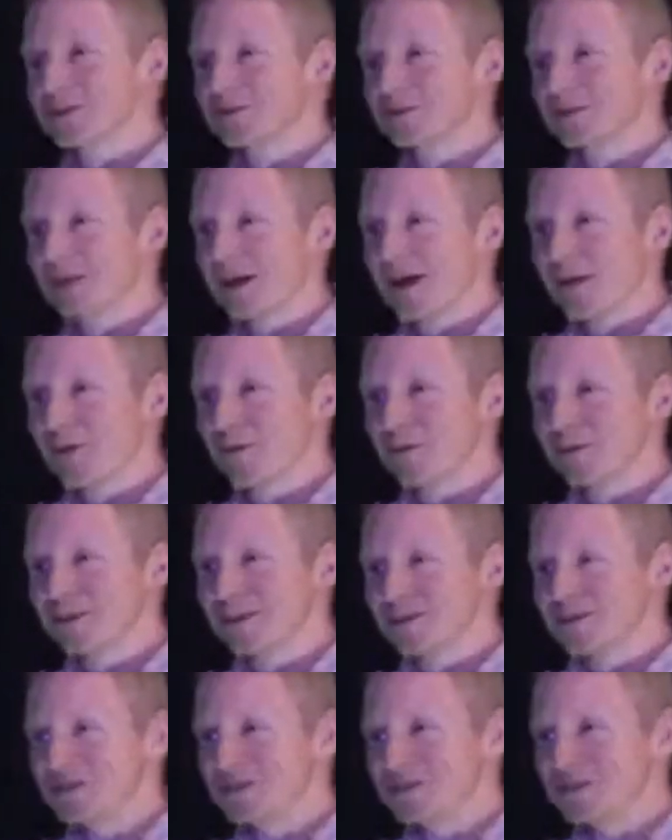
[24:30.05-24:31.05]
for our
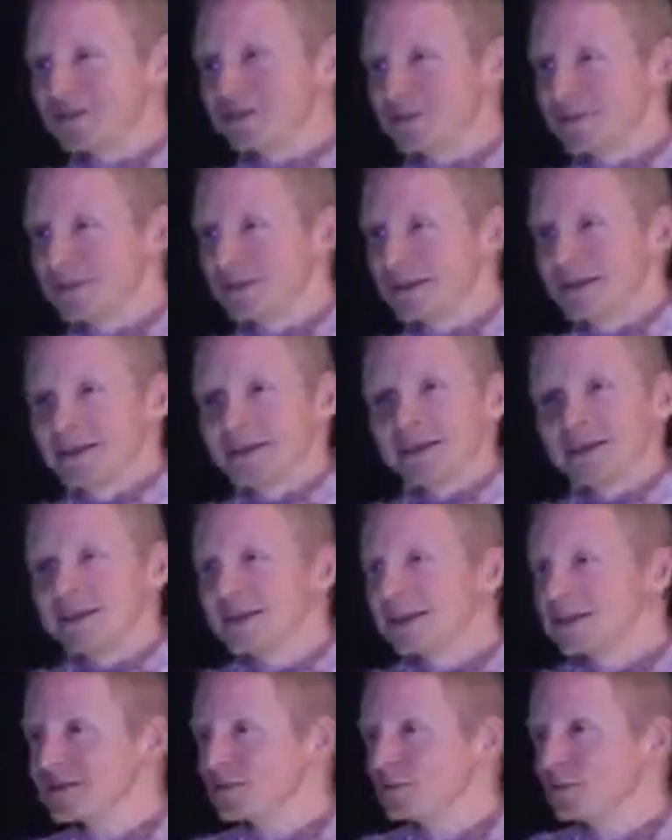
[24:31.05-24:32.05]
relationships. He
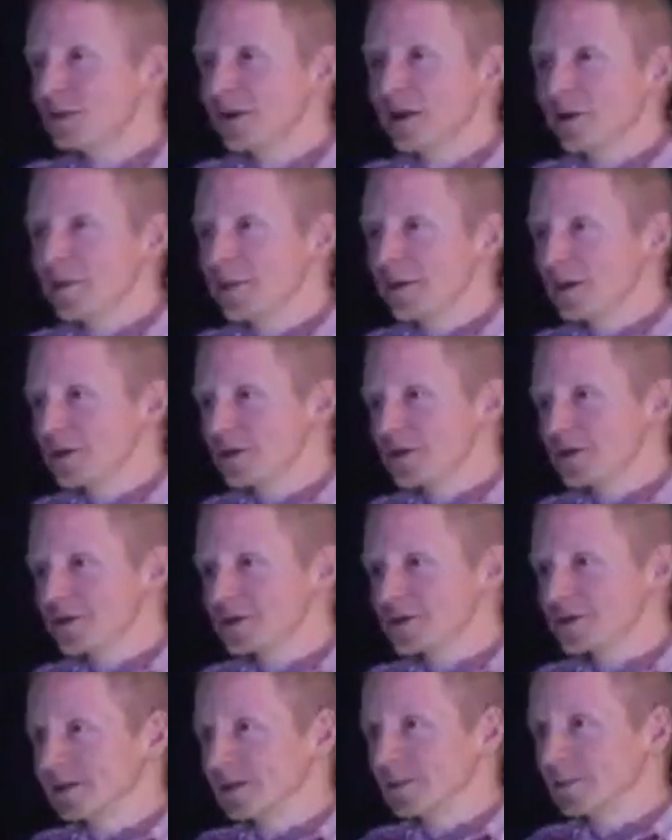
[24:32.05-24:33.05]
doesn't want our marriages
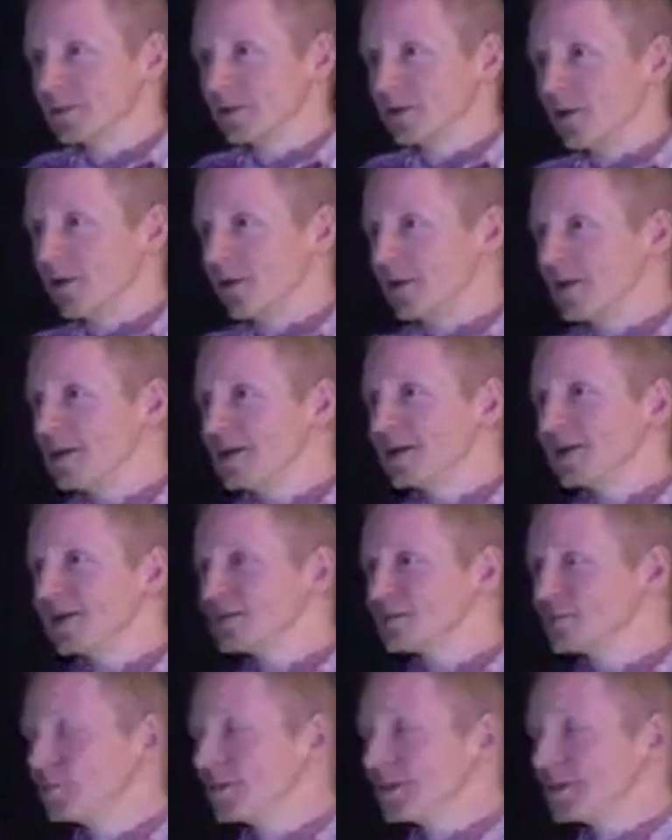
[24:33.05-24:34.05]
to limp along. He doesn't
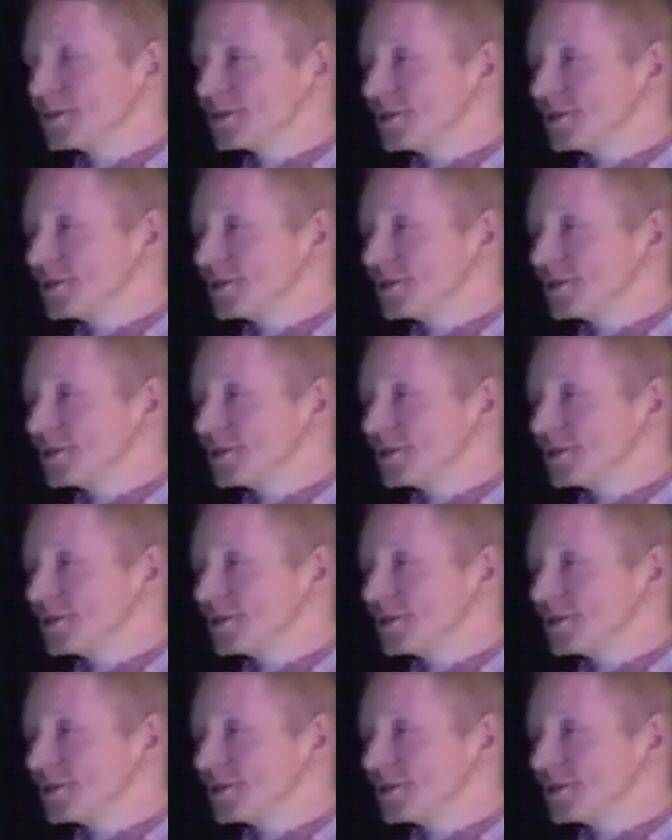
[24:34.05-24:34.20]
want us to